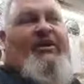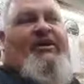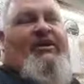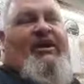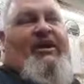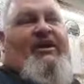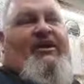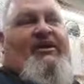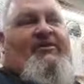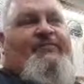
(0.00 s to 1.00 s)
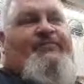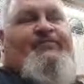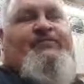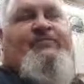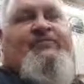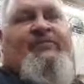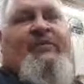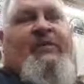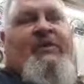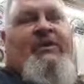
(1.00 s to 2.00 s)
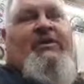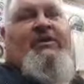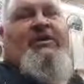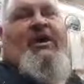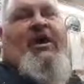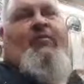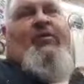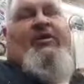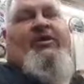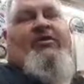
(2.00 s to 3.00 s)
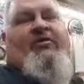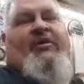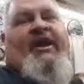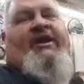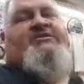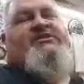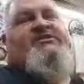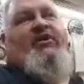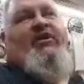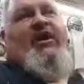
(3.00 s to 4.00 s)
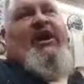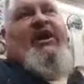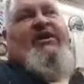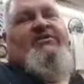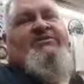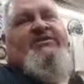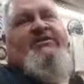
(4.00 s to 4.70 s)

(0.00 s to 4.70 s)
I put another access point in our house